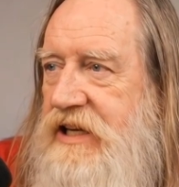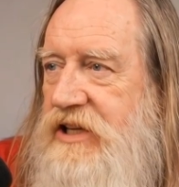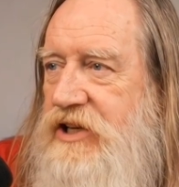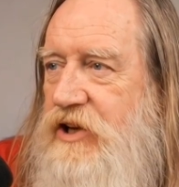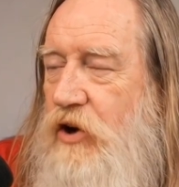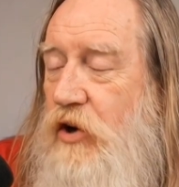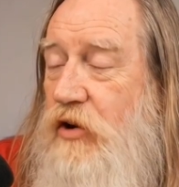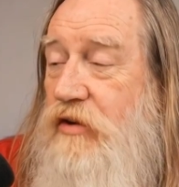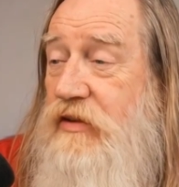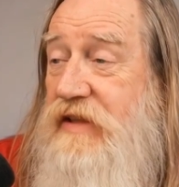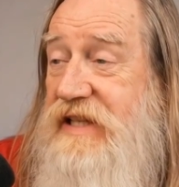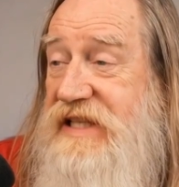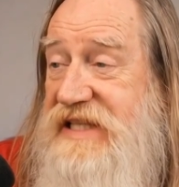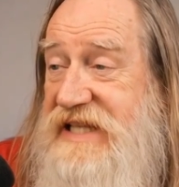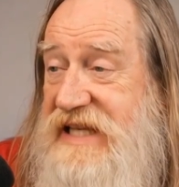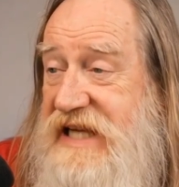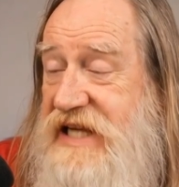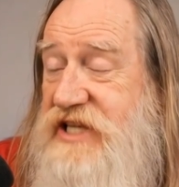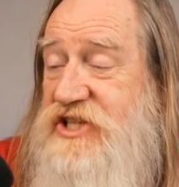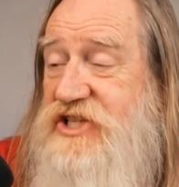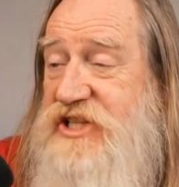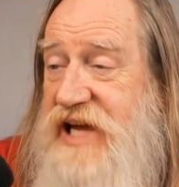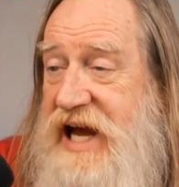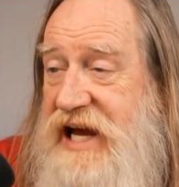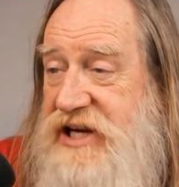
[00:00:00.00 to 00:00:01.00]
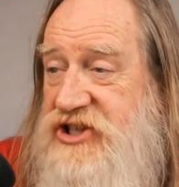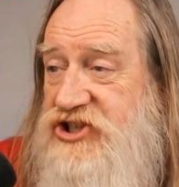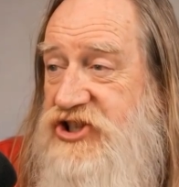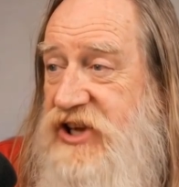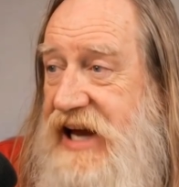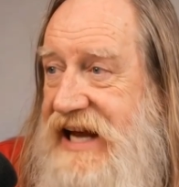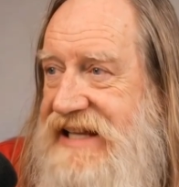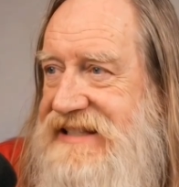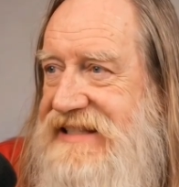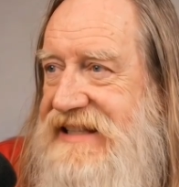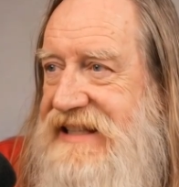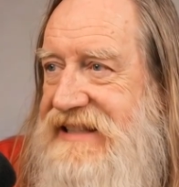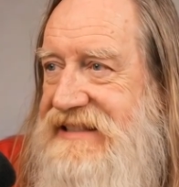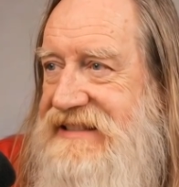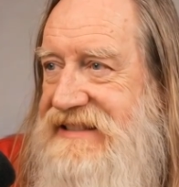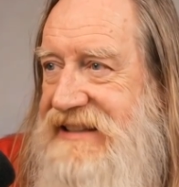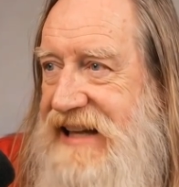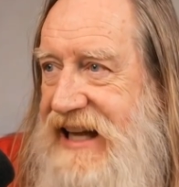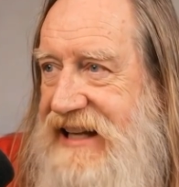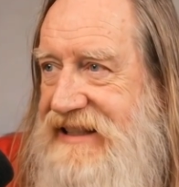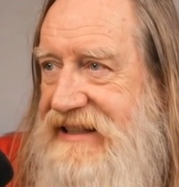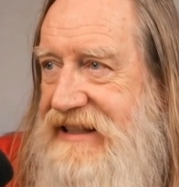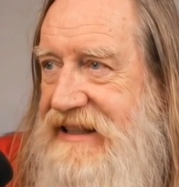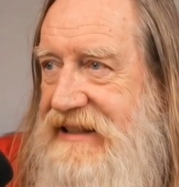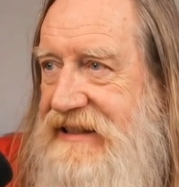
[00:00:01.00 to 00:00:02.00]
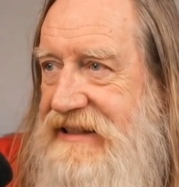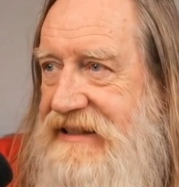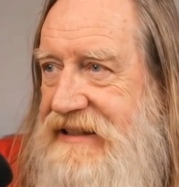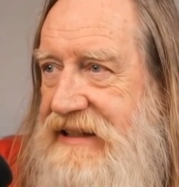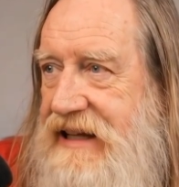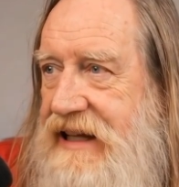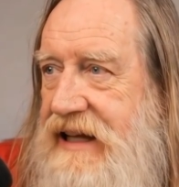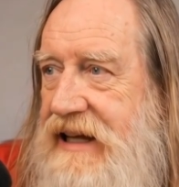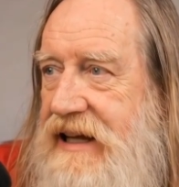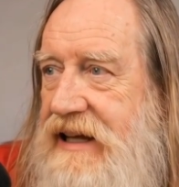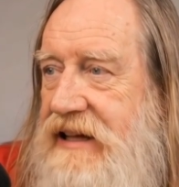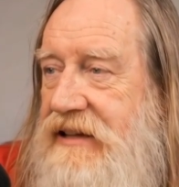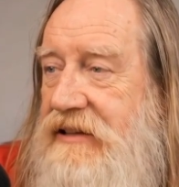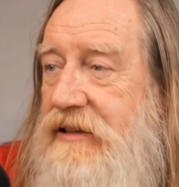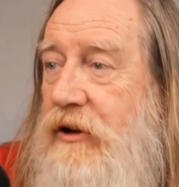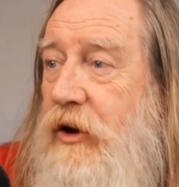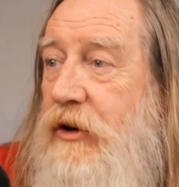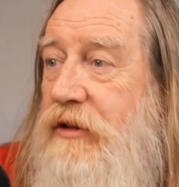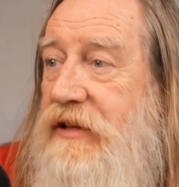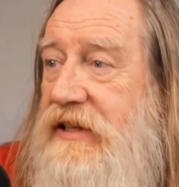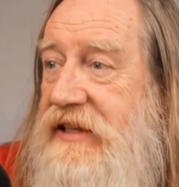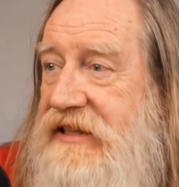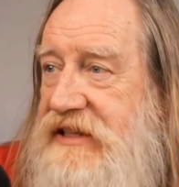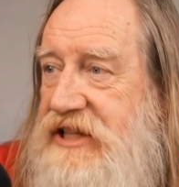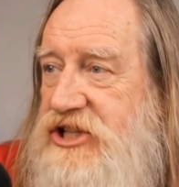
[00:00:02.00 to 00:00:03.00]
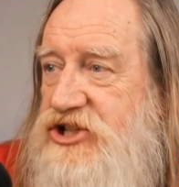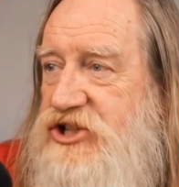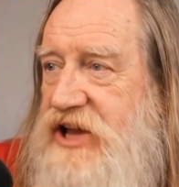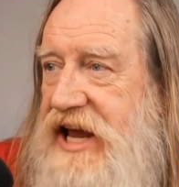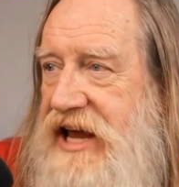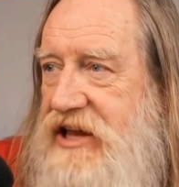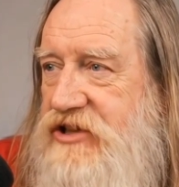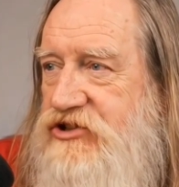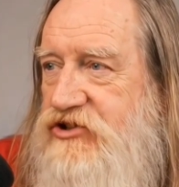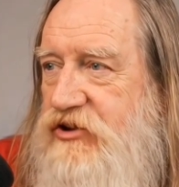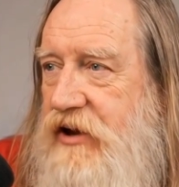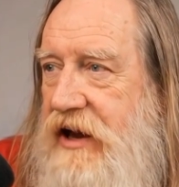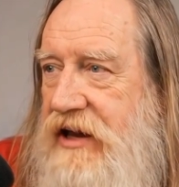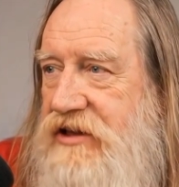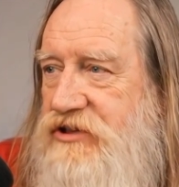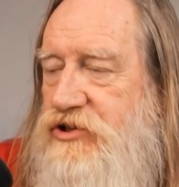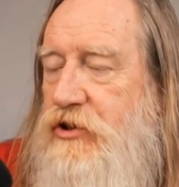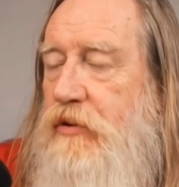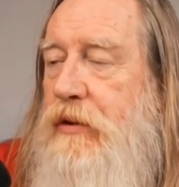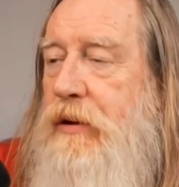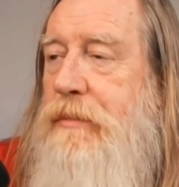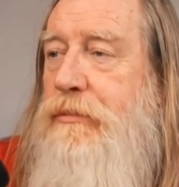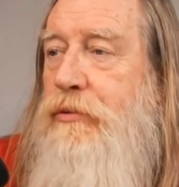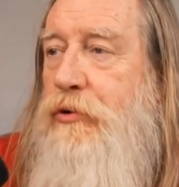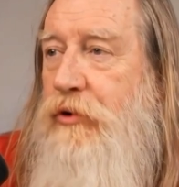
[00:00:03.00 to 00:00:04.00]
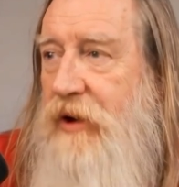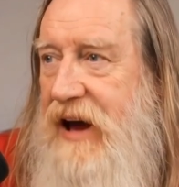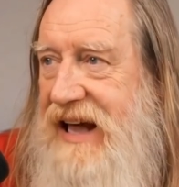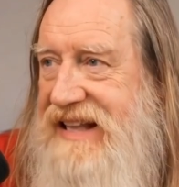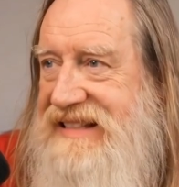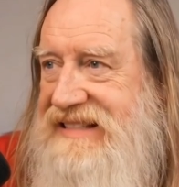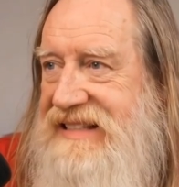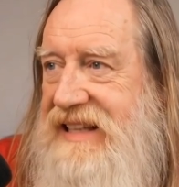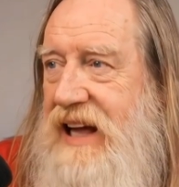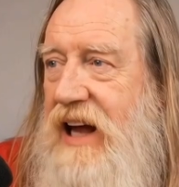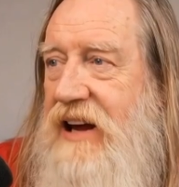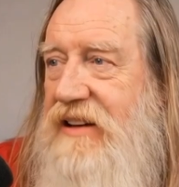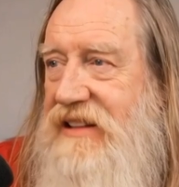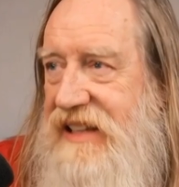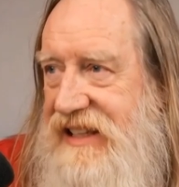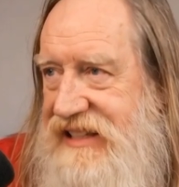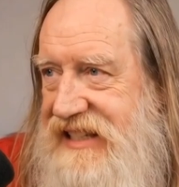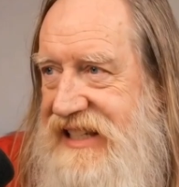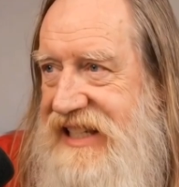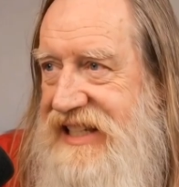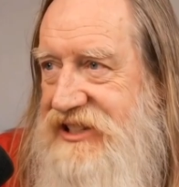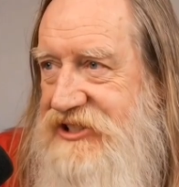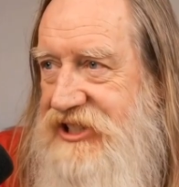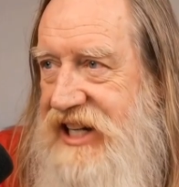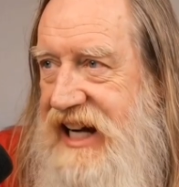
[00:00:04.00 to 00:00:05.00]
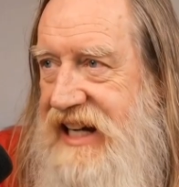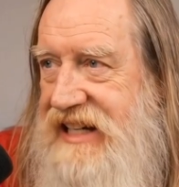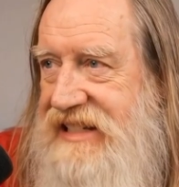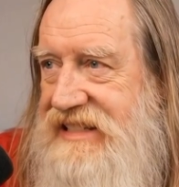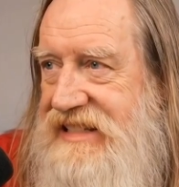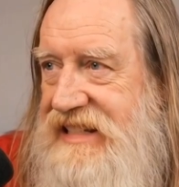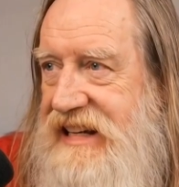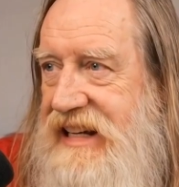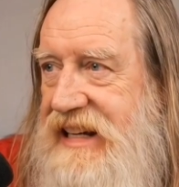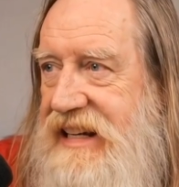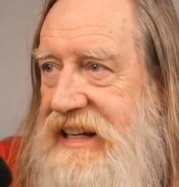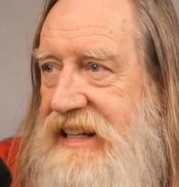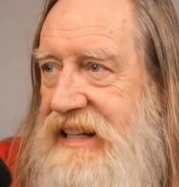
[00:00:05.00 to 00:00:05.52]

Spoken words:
Not the DJ chasing status, not the DJ trying to impress other DJs.